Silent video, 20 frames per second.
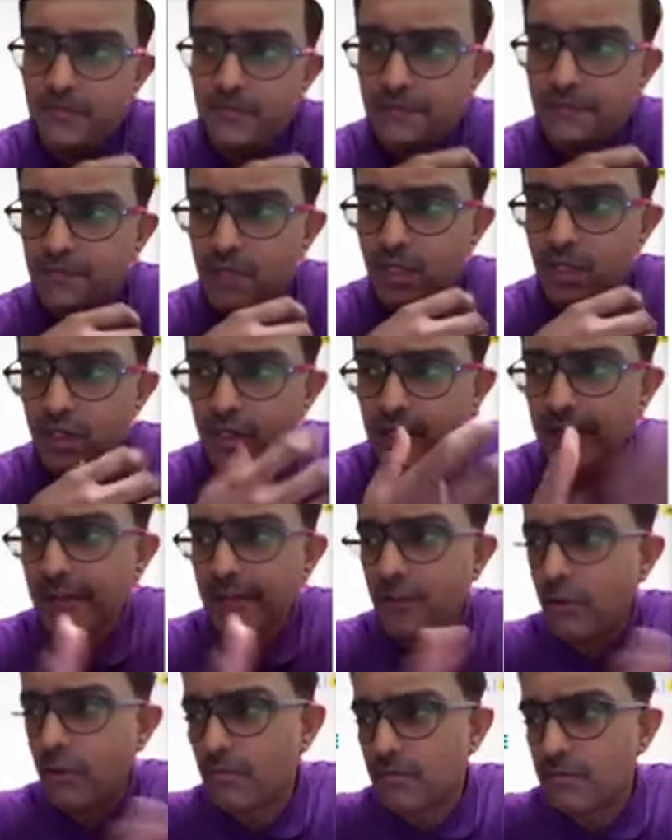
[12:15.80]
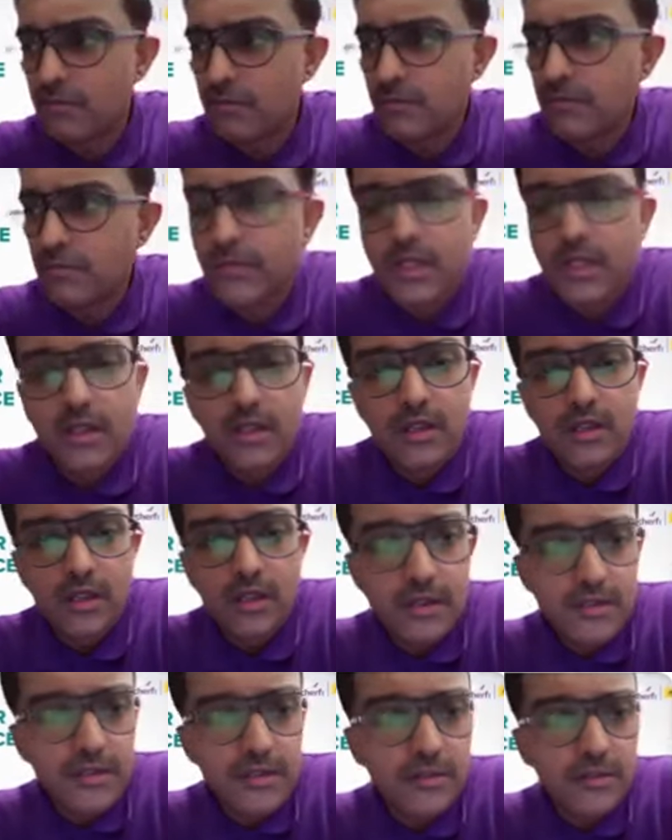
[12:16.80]
a telecom
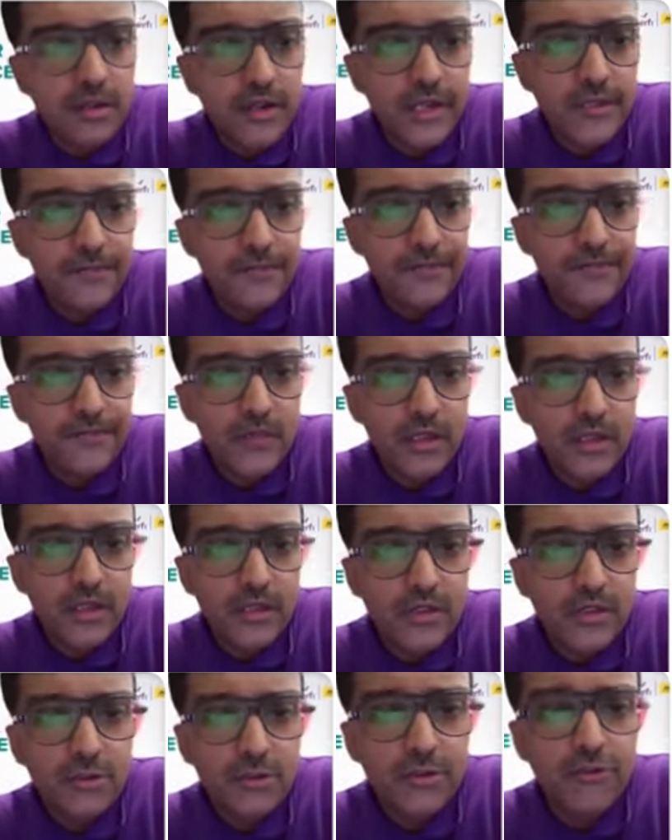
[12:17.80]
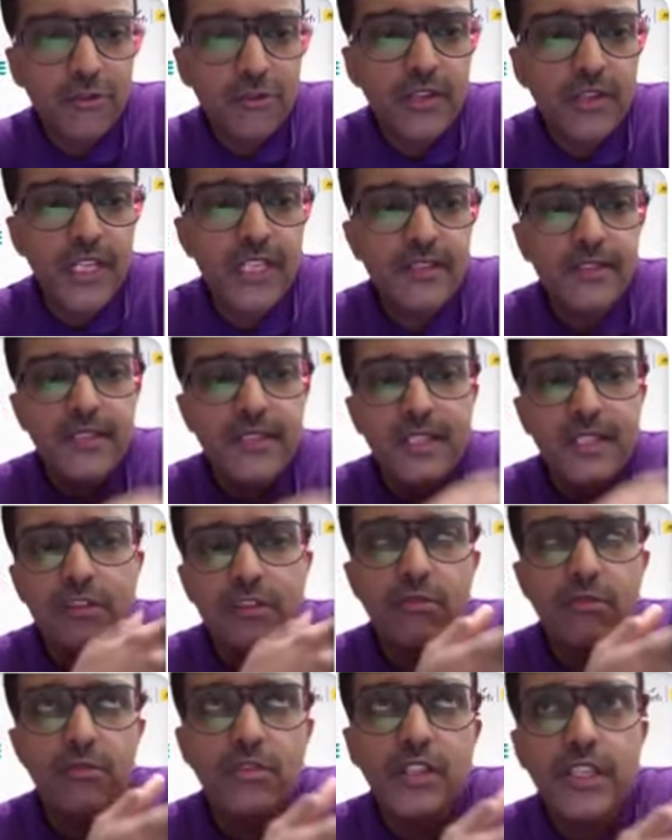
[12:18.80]
customer, right? So if you can see
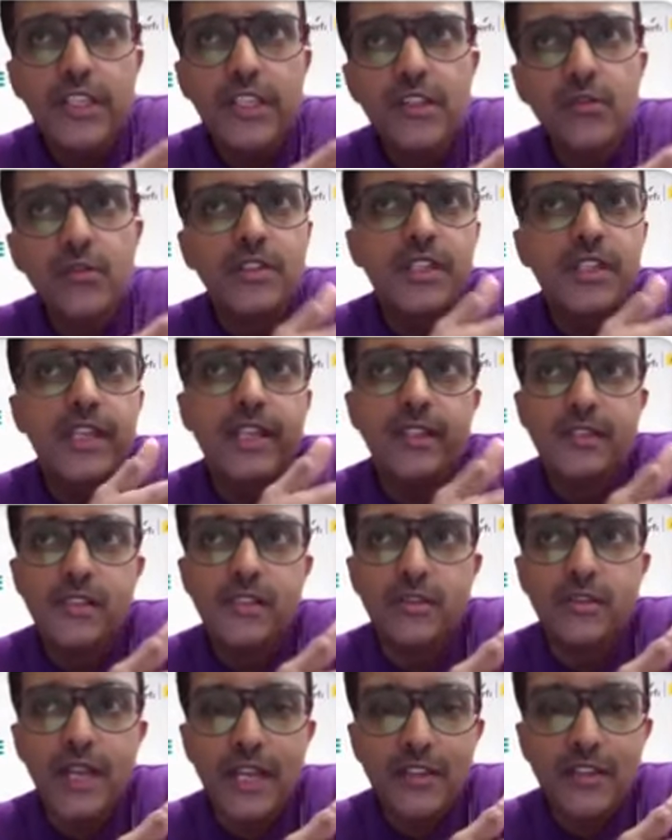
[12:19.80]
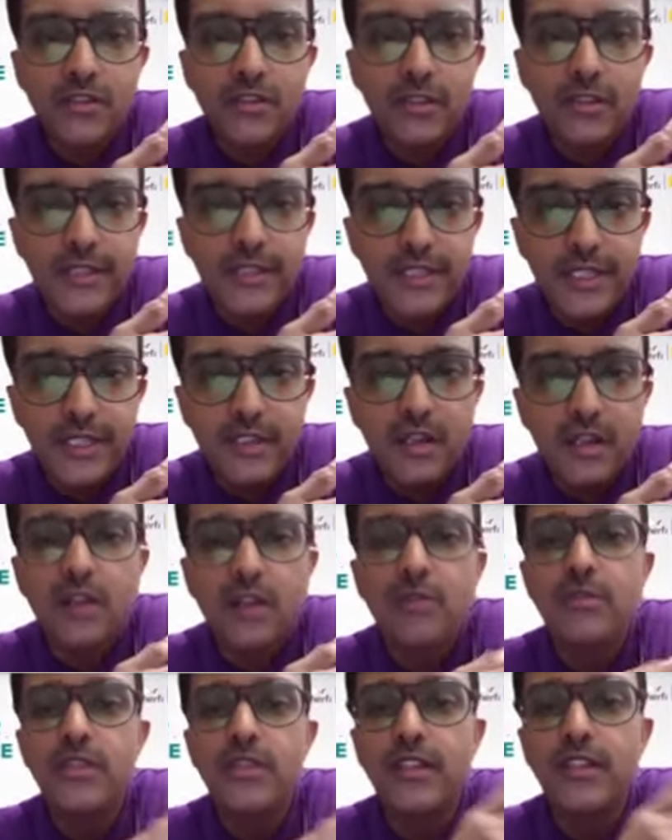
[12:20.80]
through the use case, you'll actually see
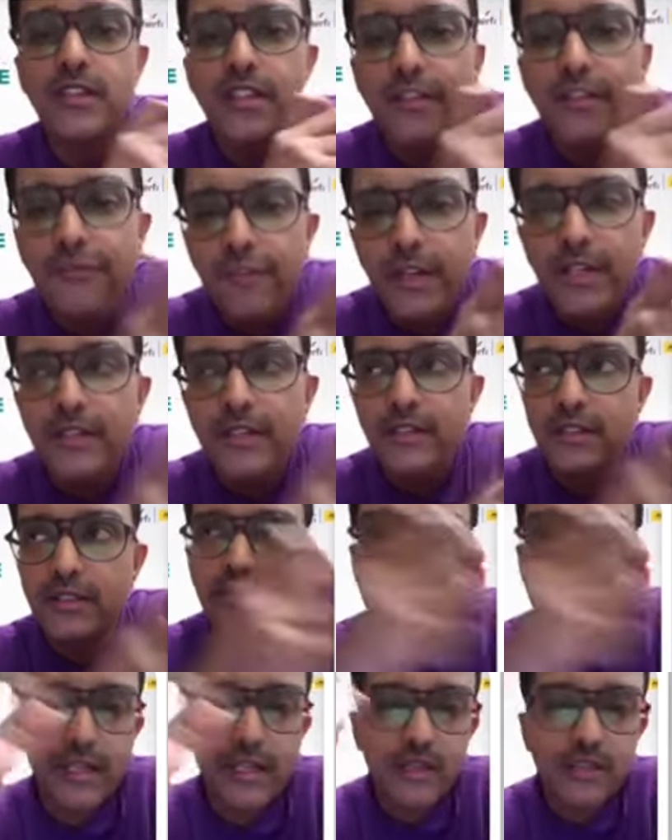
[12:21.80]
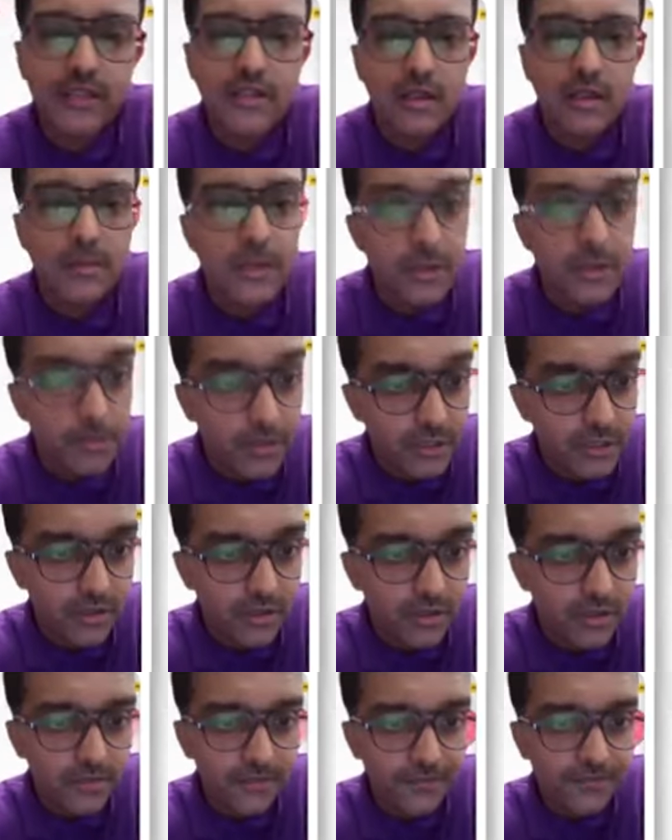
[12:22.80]
how the different channels come into
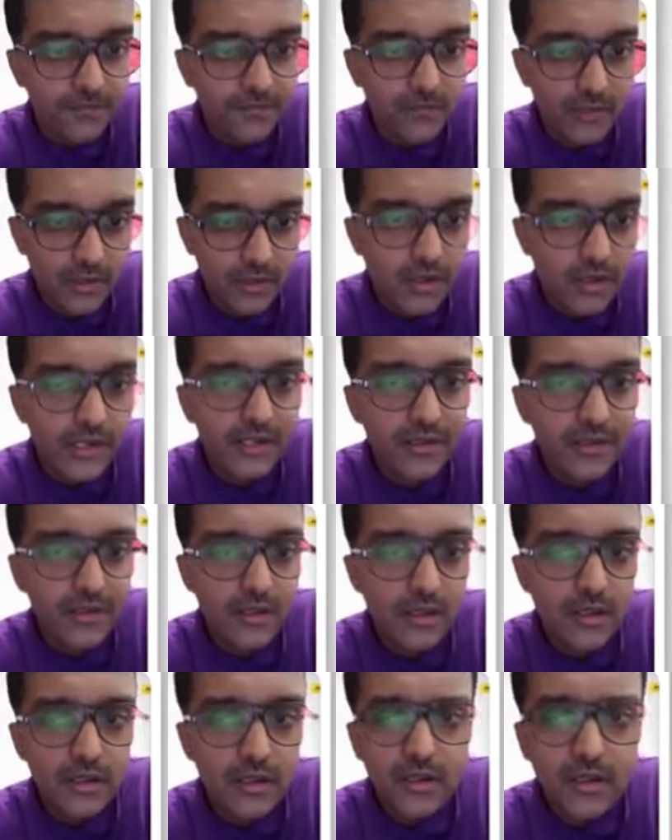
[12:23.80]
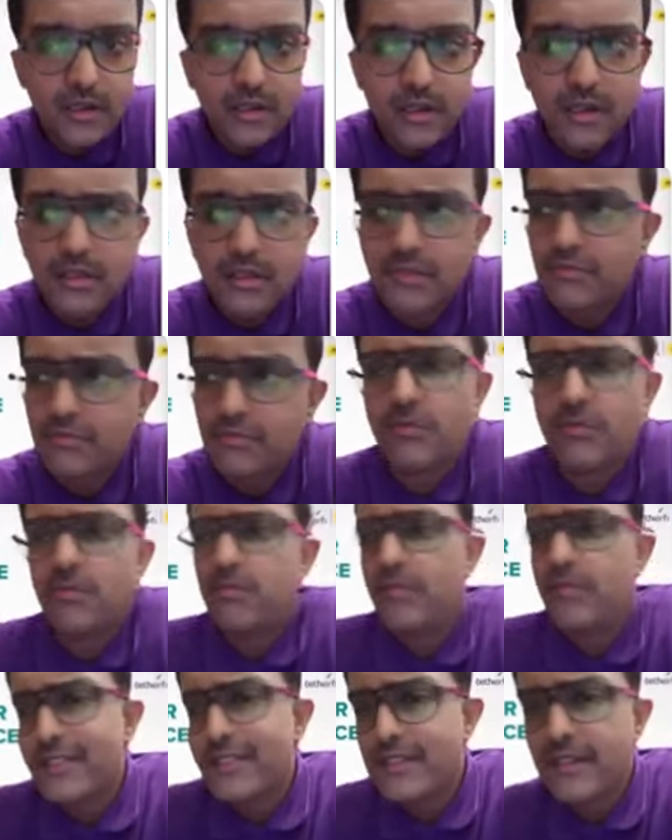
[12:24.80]
picture, right? Um, so
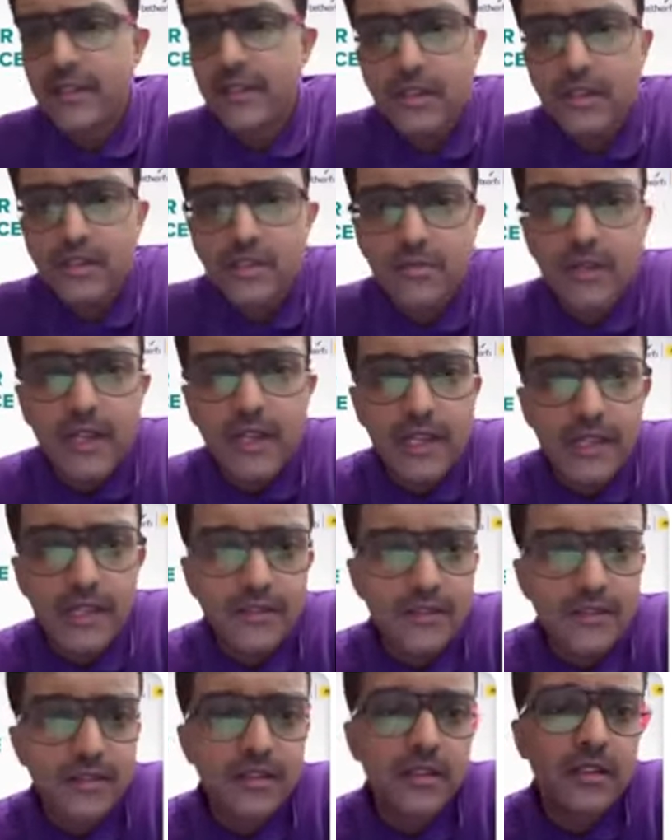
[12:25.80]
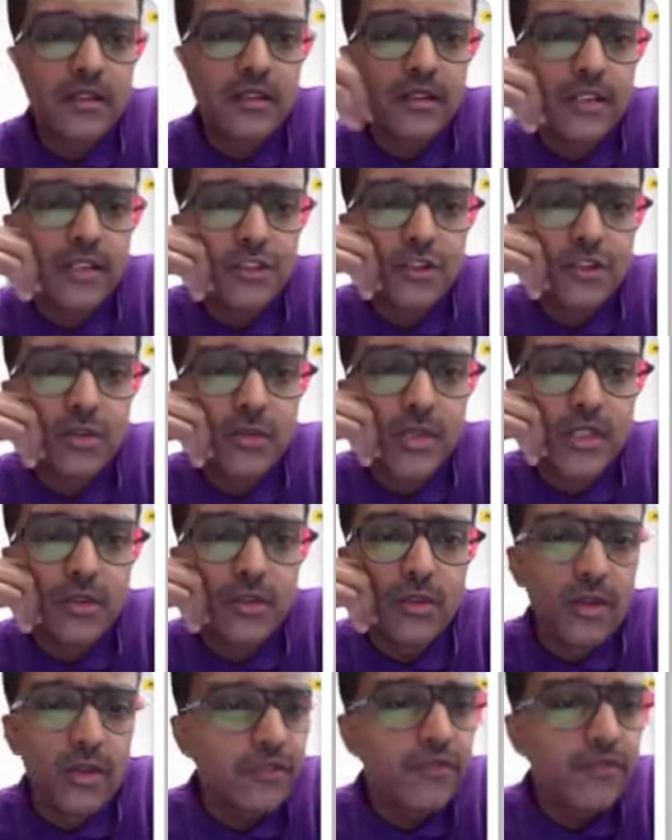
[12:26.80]
let's say a customer has an issue with the
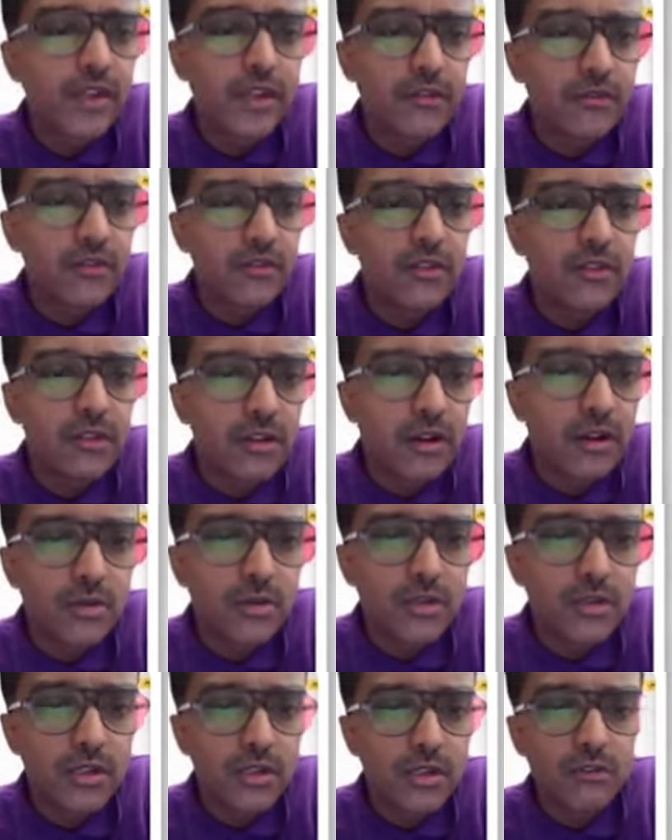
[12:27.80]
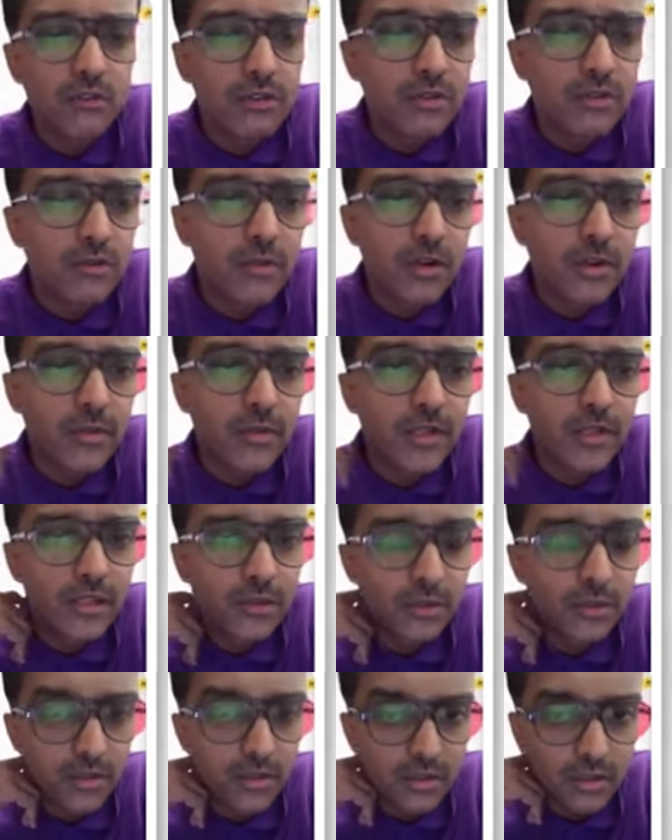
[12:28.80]
Wi-Fi router or whatever he
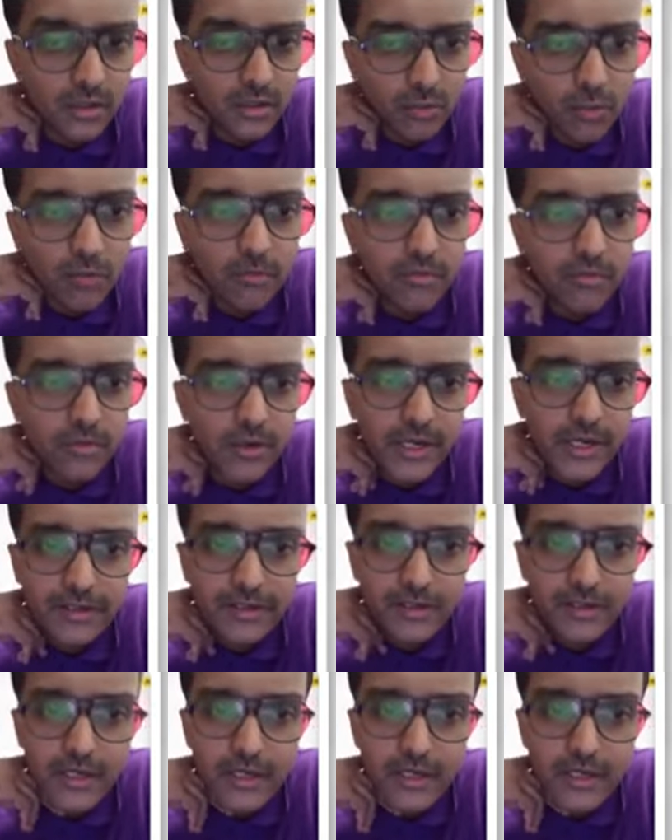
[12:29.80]
uses at home, right?